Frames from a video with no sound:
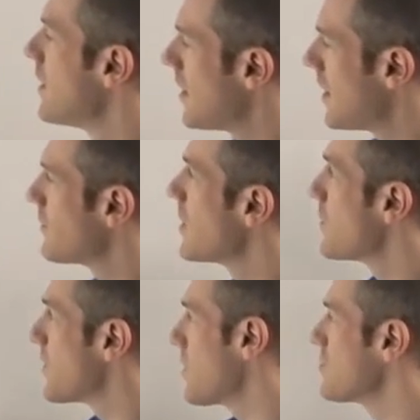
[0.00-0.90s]
But
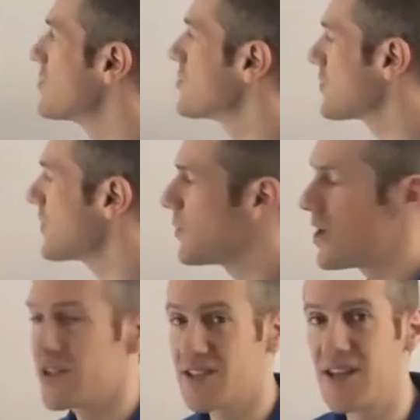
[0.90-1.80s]
those are just three
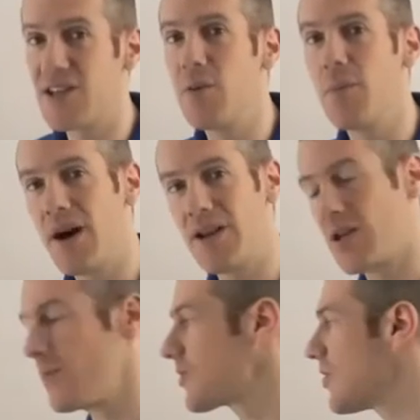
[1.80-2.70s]
words, as I say, you
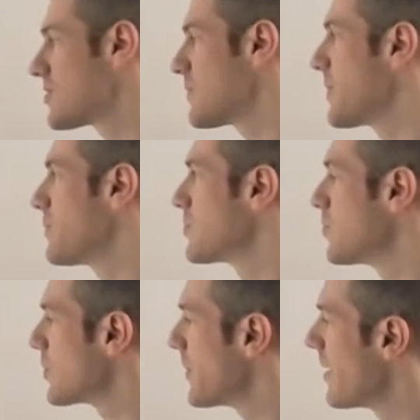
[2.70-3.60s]
might come across that people
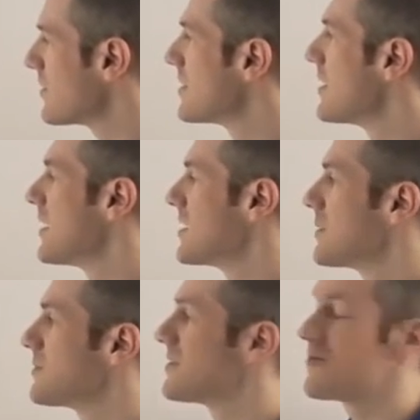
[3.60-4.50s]
talk about in
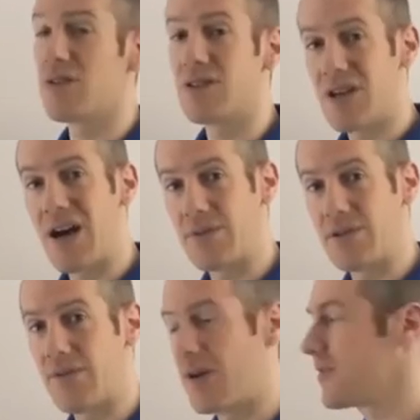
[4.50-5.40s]
terms of different
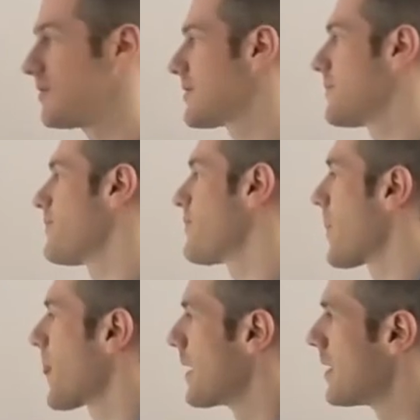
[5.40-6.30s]
types of angles.
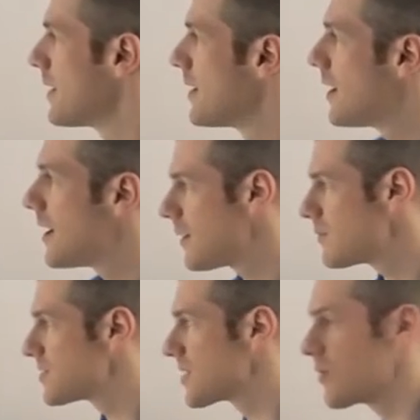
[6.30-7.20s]

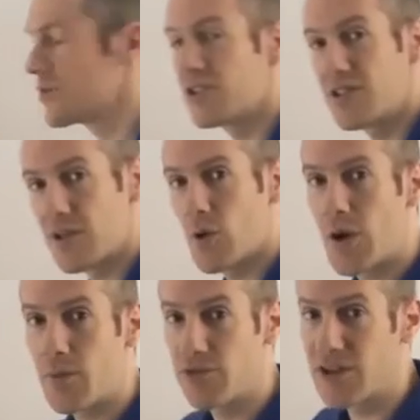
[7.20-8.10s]
So just as a
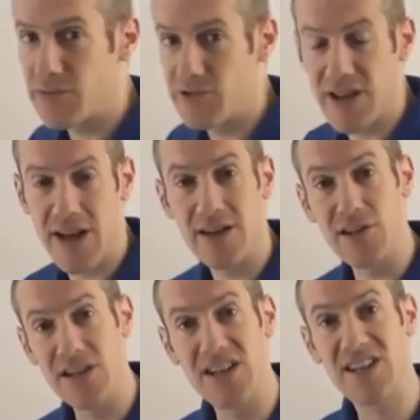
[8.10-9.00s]
quick preliminary then,
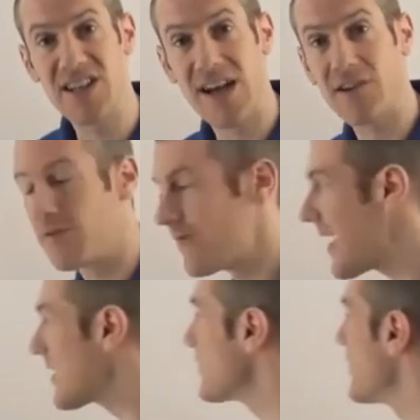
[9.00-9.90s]
leading into the angle facts